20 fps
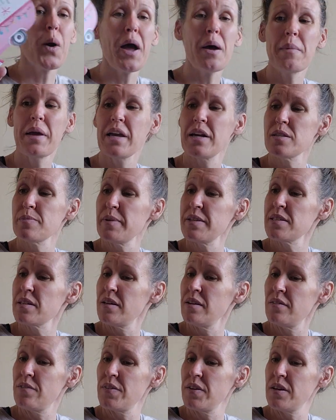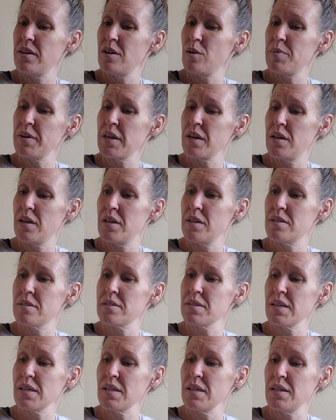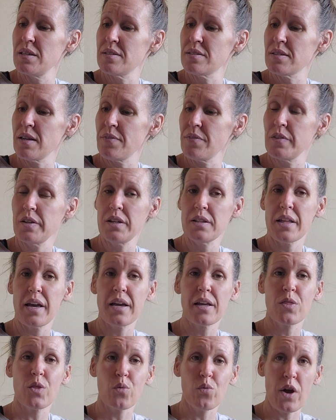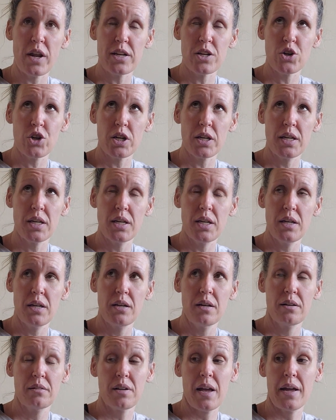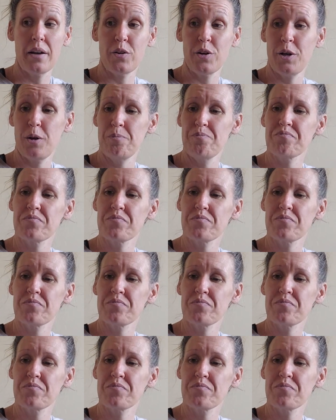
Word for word: how my husband's gonna feel because he is definitely like the red and green. I don't know.